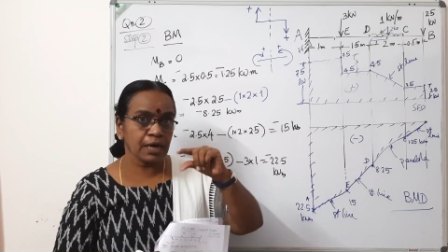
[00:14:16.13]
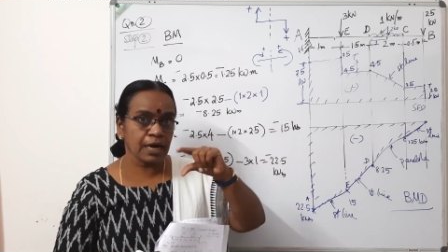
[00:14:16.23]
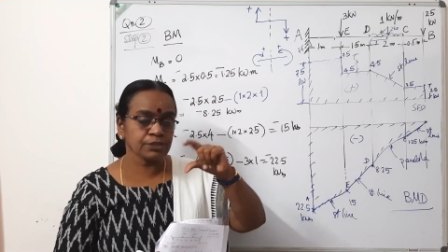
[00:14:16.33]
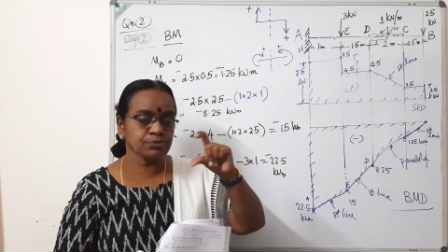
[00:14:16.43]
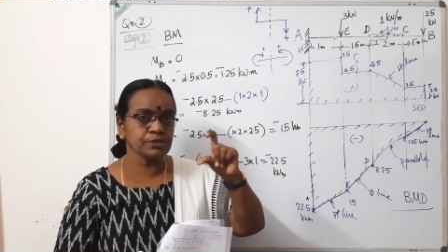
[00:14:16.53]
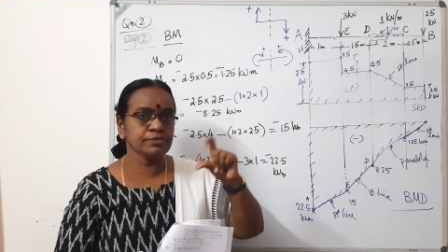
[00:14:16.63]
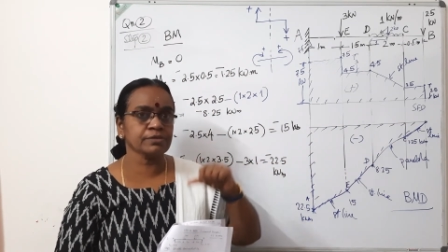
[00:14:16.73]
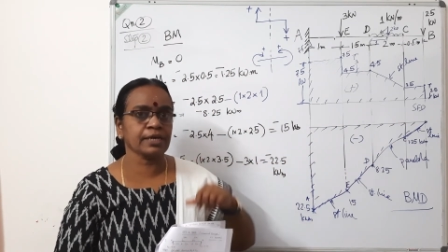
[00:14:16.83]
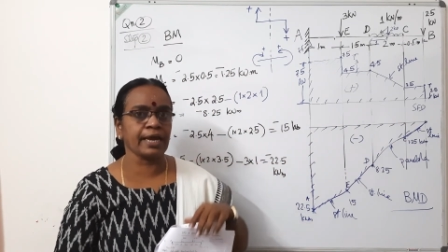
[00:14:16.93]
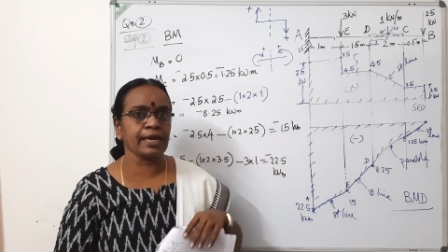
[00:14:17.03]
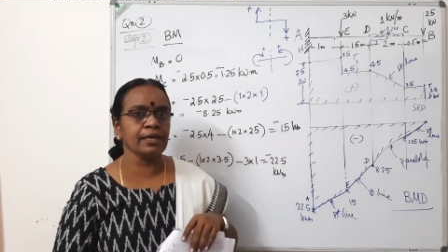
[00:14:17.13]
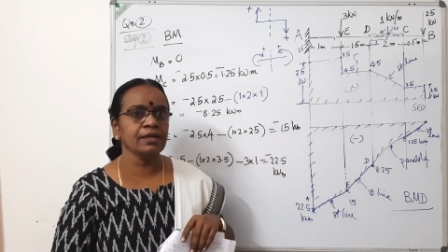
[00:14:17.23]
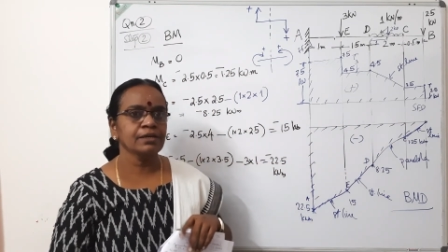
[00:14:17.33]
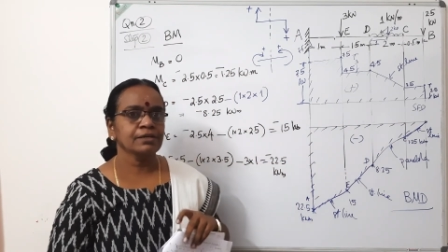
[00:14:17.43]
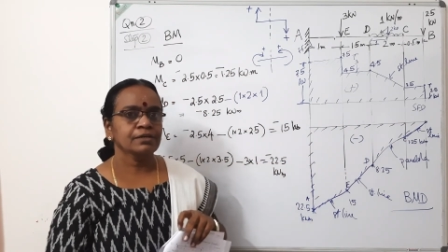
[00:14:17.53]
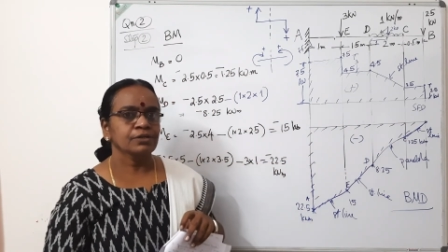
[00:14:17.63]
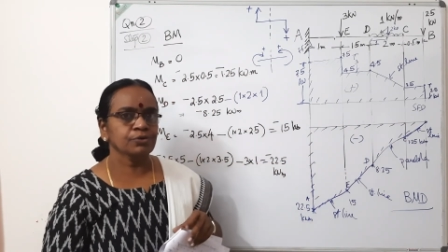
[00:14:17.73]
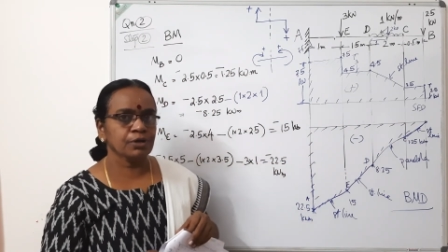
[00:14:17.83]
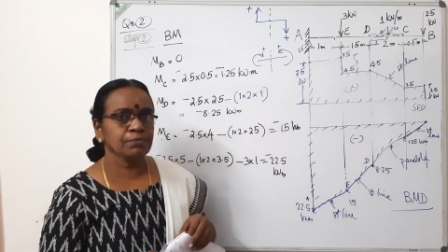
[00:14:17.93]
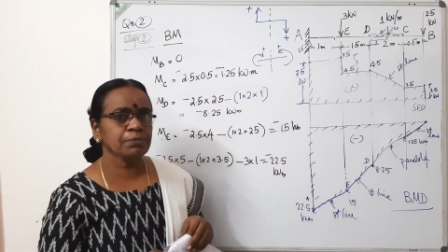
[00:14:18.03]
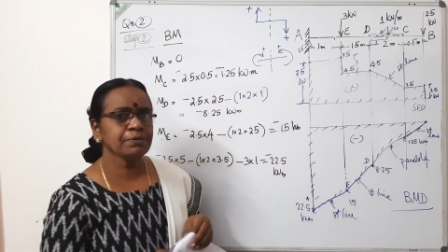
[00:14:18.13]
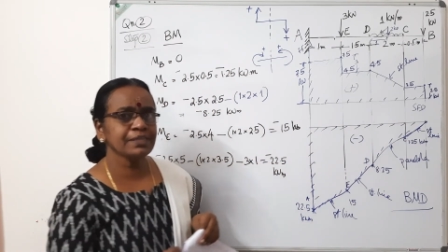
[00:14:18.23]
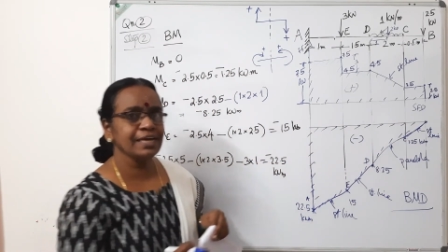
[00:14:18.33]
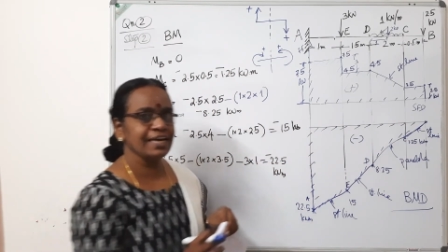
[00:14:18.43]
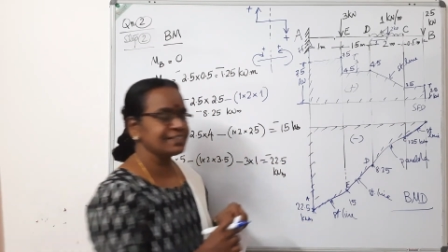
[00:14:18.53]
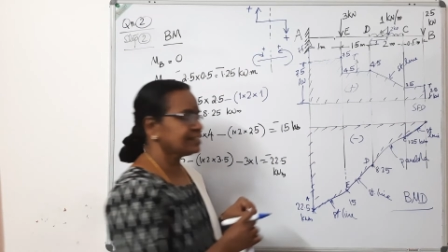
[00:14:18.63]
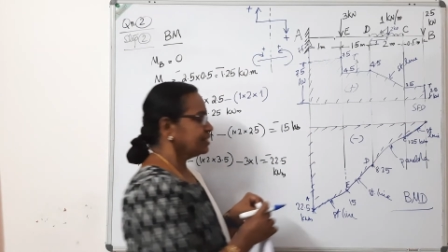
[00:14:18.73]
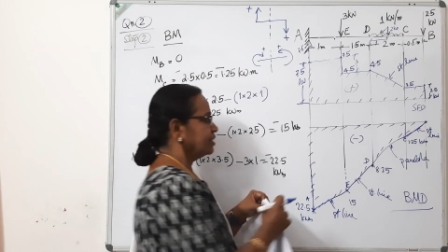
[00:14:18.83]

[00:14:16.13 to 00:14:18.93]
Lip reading: actual scale, you remember that